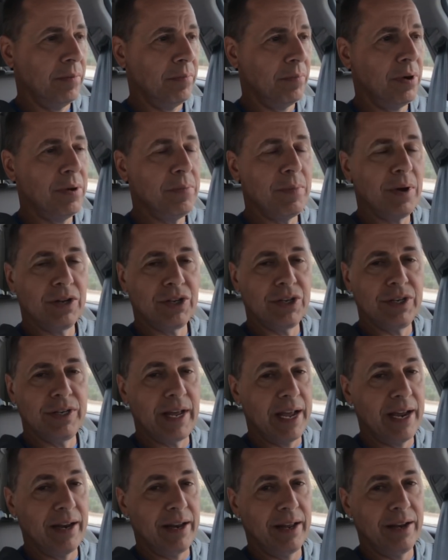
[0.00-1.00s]
pretty much
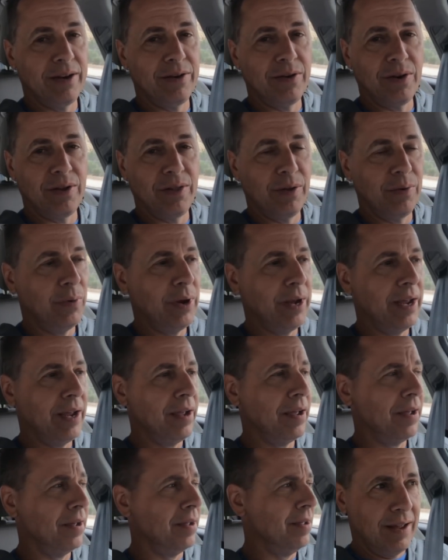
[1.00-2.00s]
daily during the
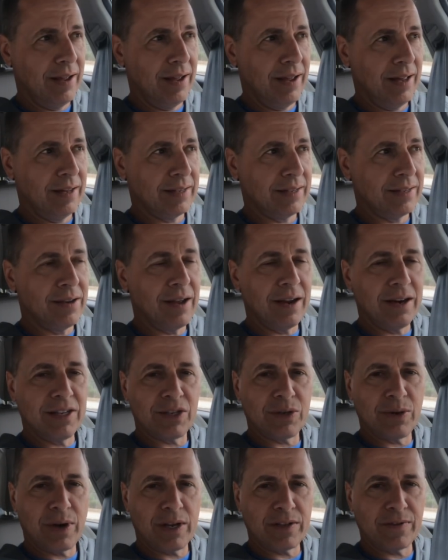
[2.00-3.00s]
week. It's not as
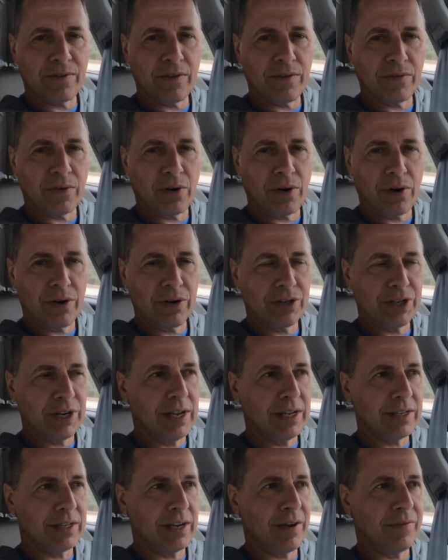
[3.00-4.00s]
stressful for her. She
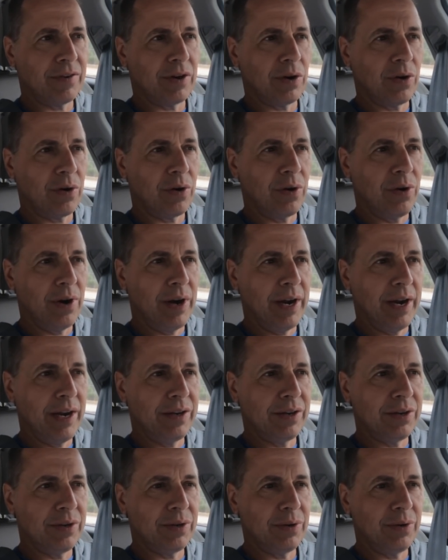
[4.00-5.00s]
doesn't have to hurry
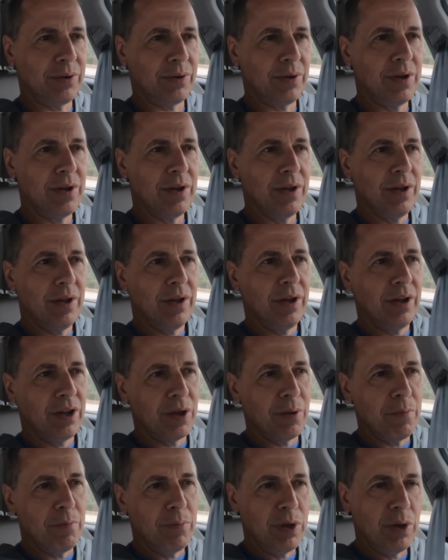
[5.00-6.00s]
to
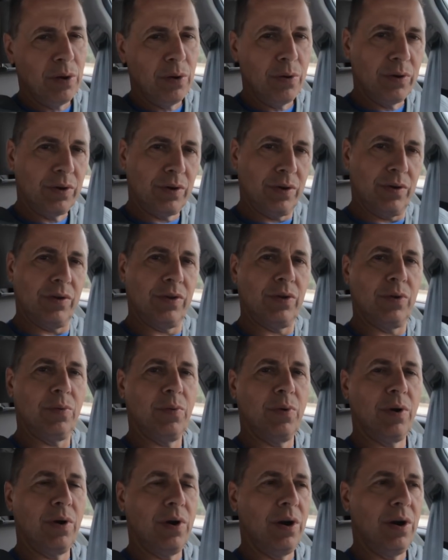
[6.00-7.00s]
commute to
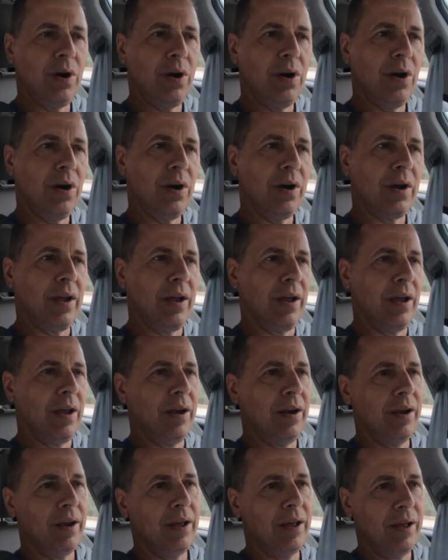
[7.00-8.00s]
work
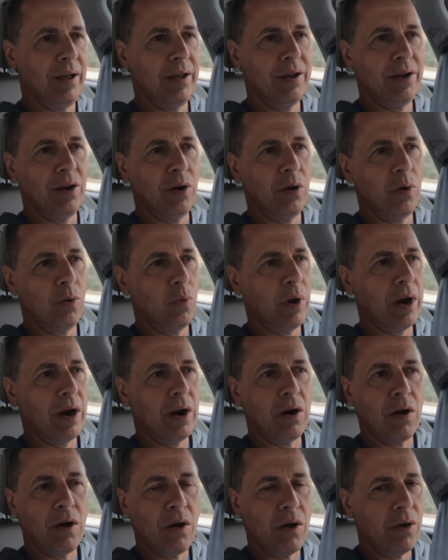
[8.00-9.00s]
and,
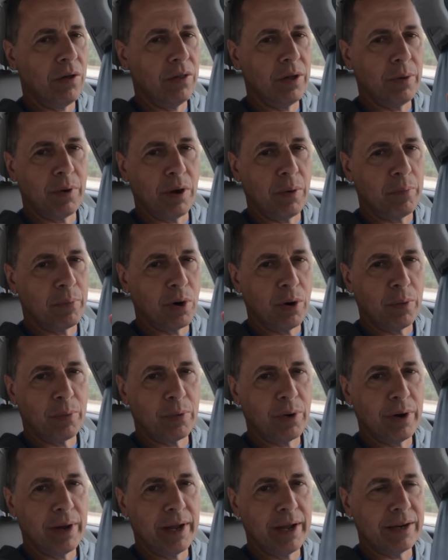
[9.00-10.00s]
wear all the
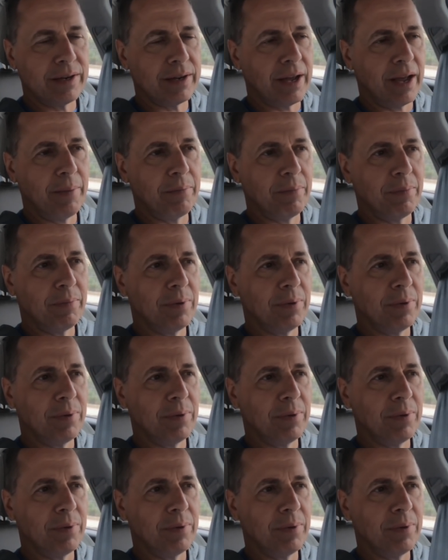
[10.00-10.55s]
appropriate type